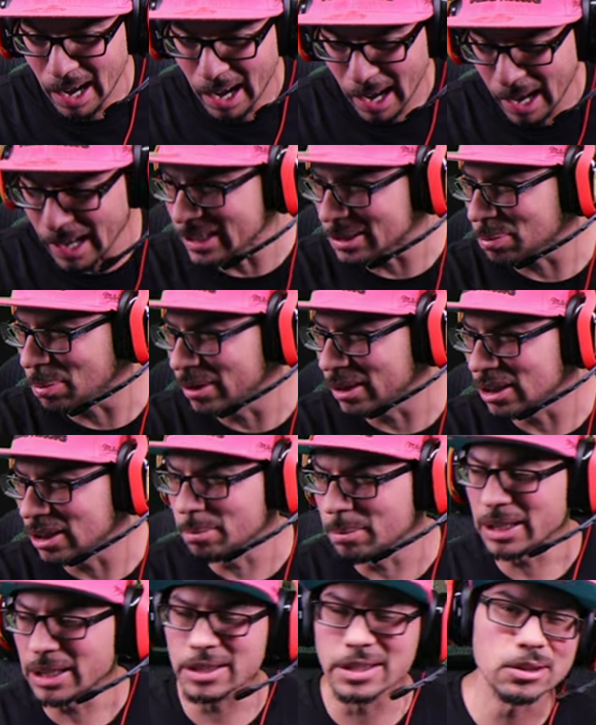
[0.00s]
I just wanted to
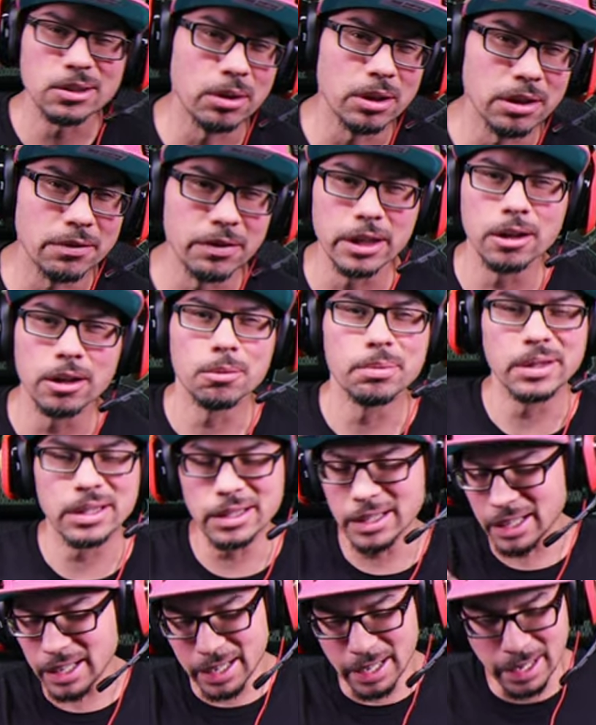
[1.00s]
make this quick video,
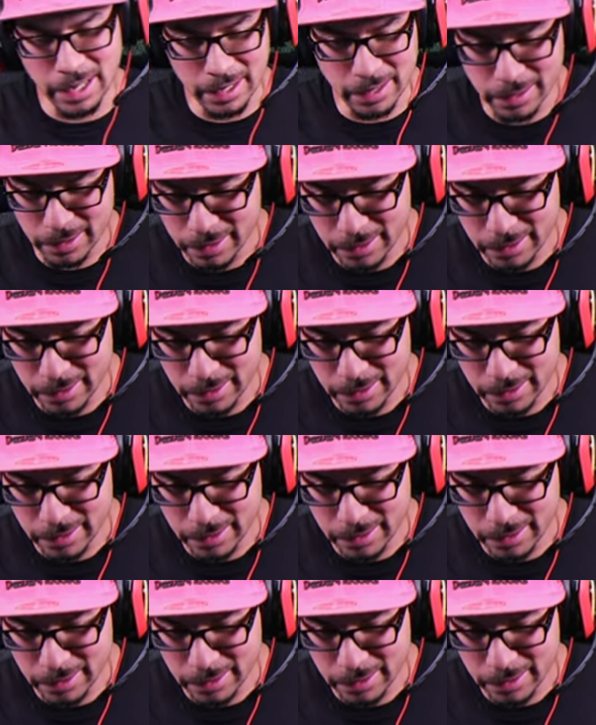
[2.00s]
and